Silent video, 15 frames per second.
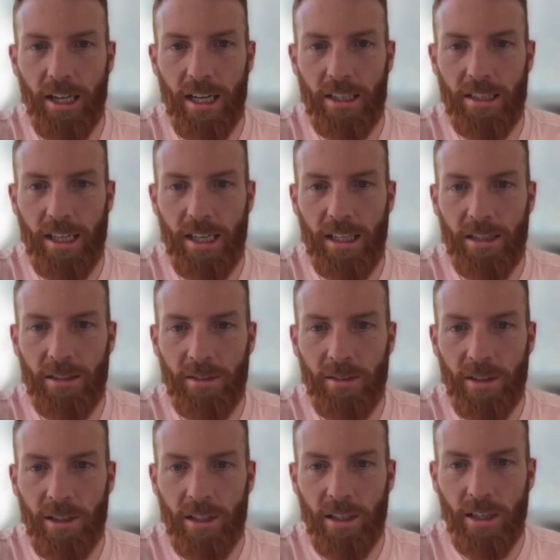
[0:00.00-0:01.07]
there,
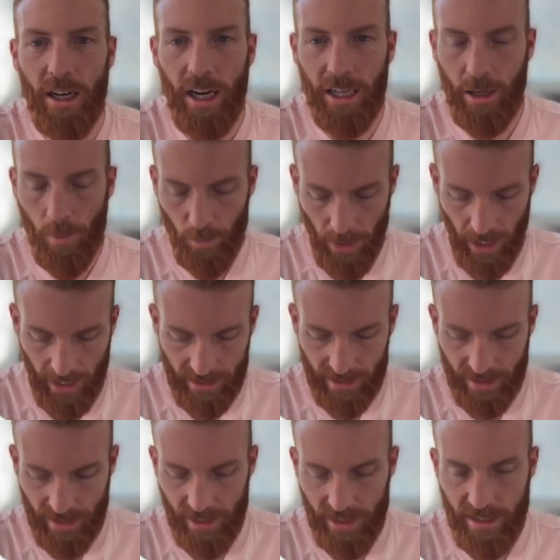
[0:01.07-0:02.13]
I can
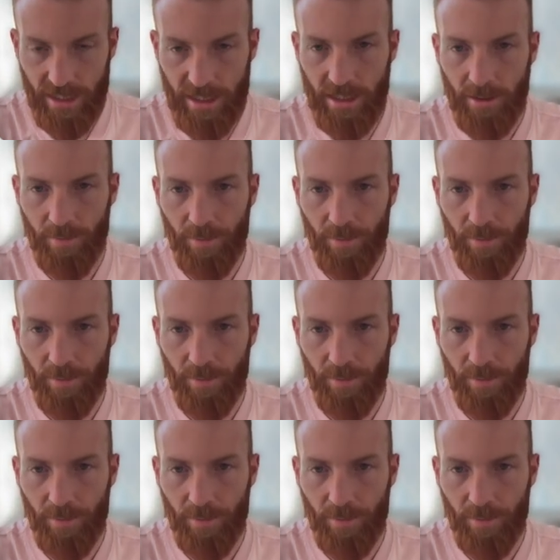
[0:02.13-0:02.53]
paste this